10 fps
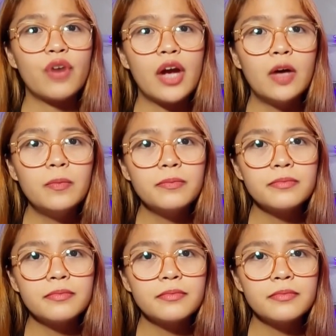
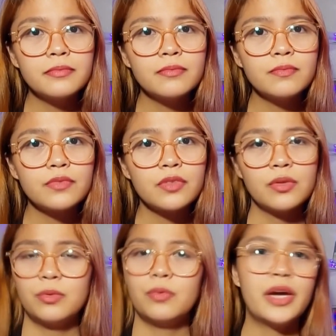Everyone is crying for help.
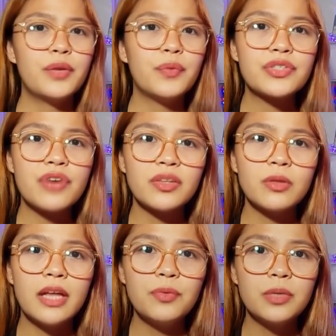
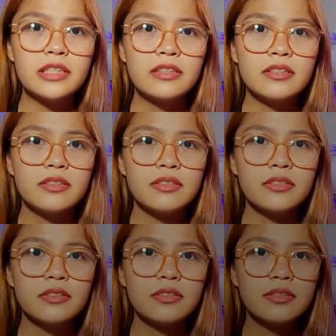Why don't we try
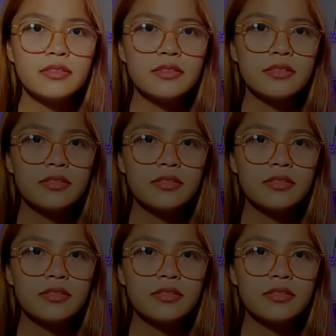to lend one?